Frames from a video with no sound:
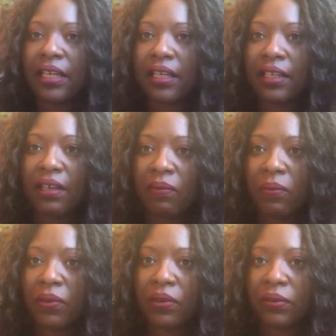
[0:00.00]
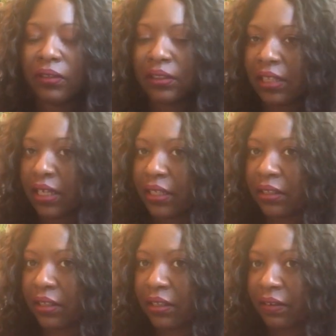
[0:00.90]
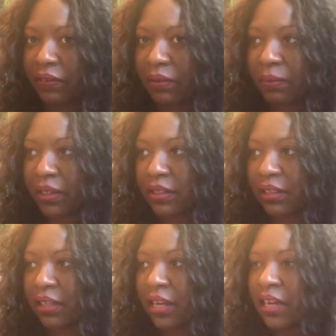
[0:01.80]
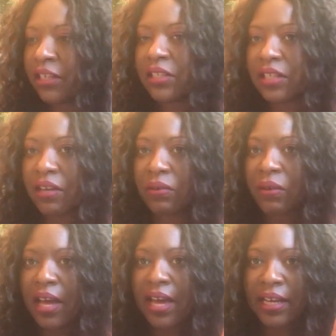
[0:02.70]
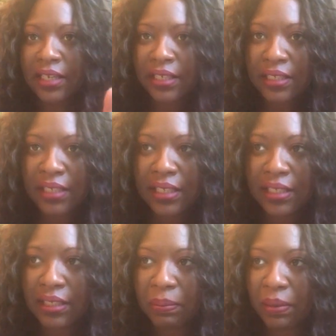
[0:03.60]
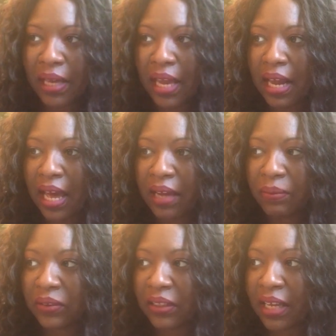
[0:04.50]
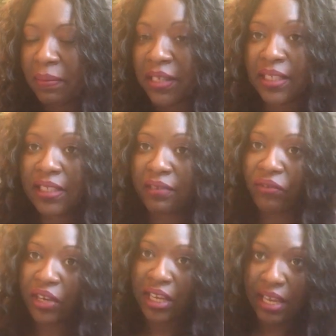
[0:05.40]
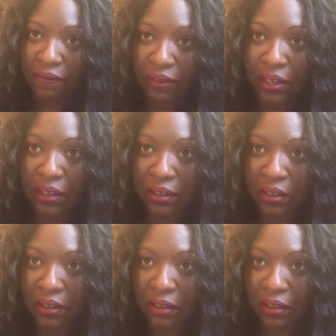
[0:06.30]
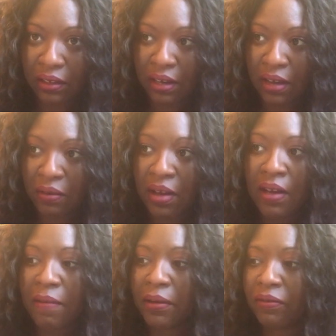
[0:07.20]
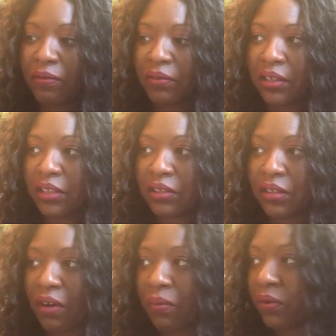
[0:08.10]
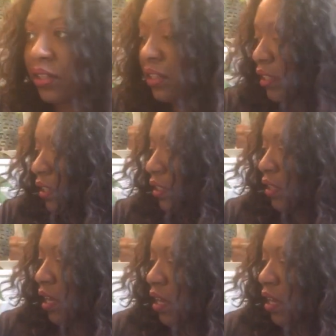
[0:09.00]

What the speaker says: getting enough water or it's not getting enough humidity. So it is an easy plant, I will say, because it's forgiving, you know. But if you really don't want these